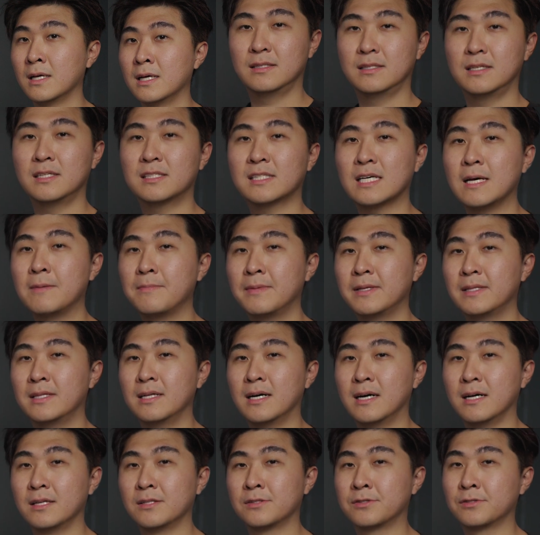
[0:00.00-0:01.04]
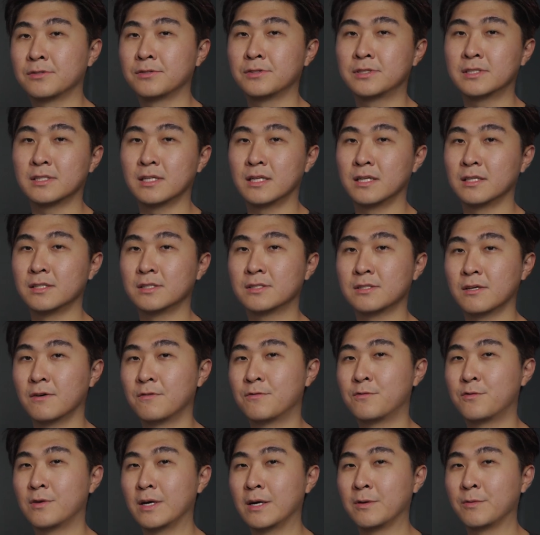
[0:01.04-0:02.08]
This can be done through certain
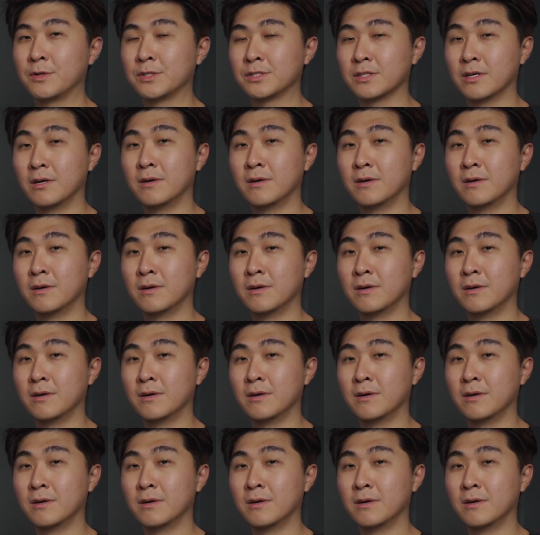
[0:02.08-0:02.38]
software which